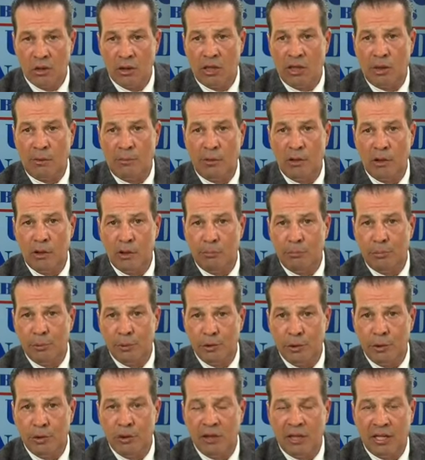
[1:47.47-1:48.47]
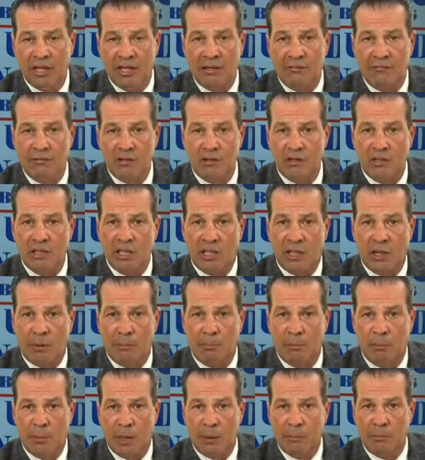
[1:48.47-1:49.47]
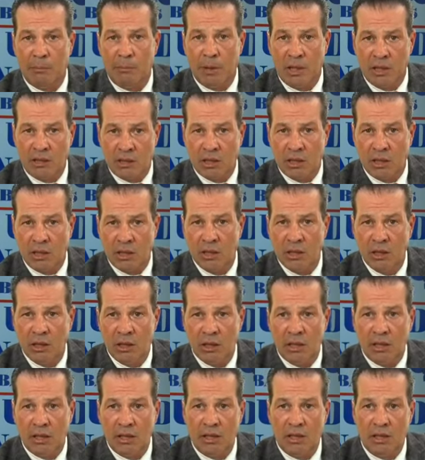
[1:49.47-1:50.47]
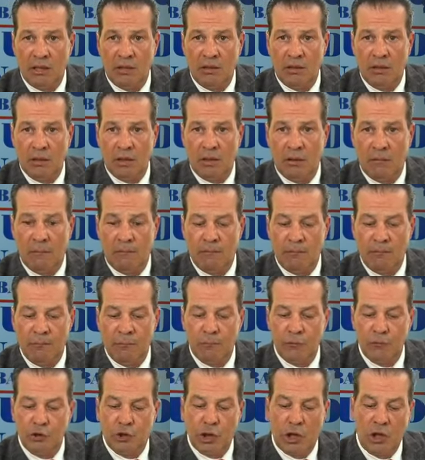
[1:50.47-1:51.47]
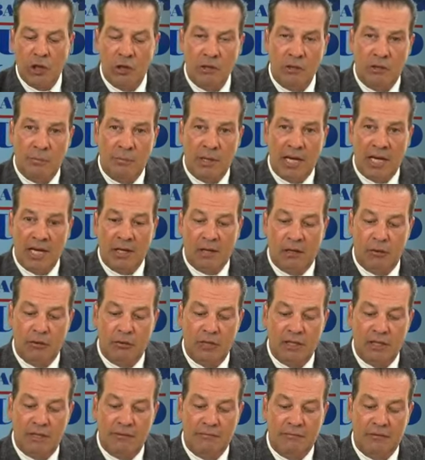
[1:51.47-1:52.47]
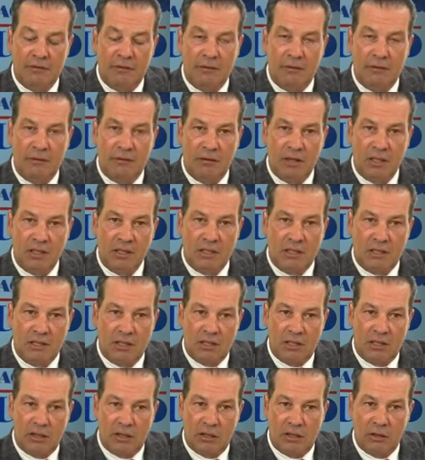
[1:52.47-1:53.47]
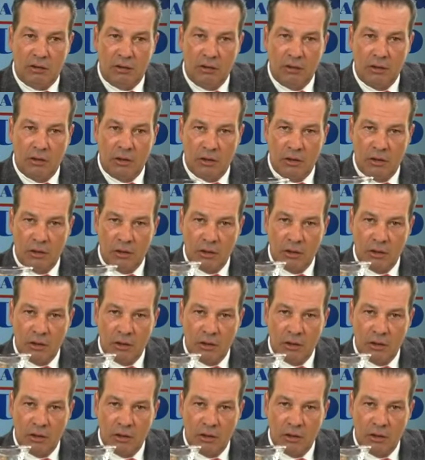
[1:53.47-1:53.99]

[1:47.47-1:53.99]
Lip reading: I'm a liberal, I have a stick up my butt, and John Tobacco left this here,